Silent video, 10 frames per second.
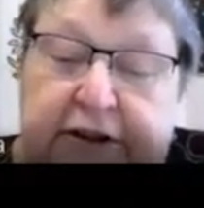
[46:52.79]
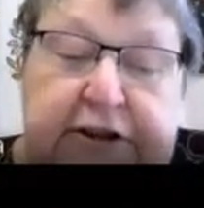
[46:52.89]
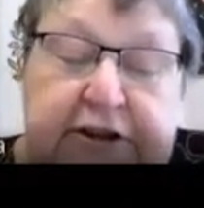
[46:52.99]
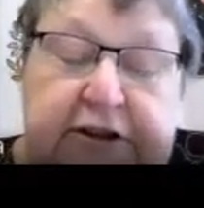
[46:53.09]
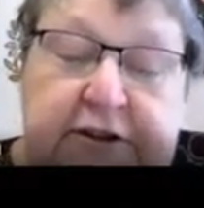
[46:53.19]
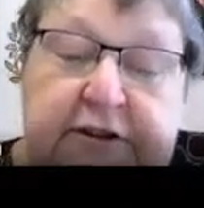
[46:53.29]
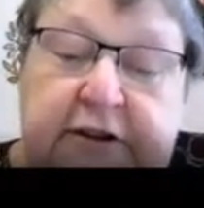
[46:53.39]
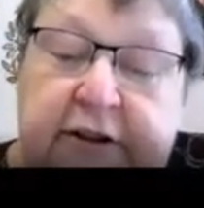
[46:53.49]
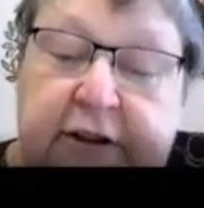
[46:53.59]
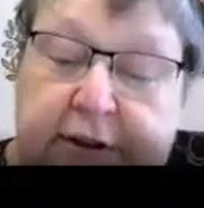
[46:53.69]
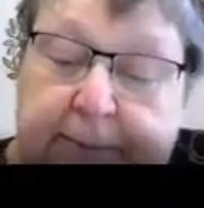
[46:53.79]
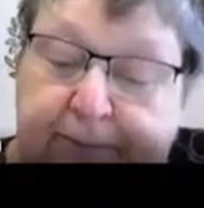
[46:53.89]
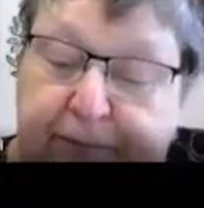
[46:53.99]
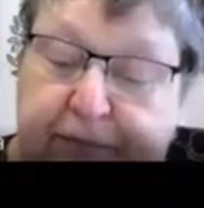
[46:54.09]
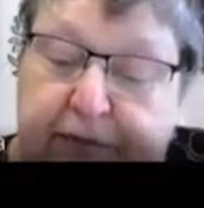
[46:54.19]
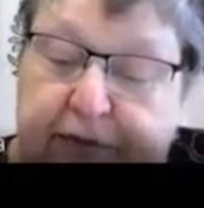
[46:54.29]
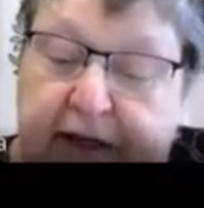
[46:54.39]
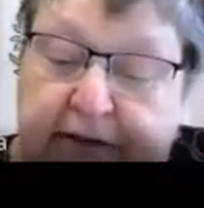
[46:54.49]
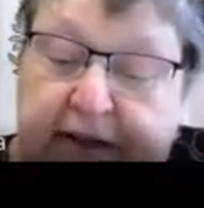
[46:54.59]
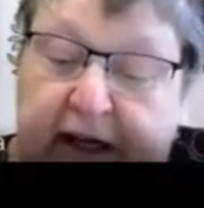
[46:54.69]
is
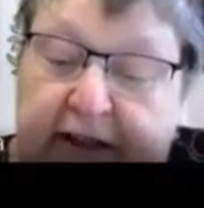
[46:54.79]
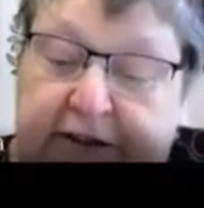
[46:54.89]
that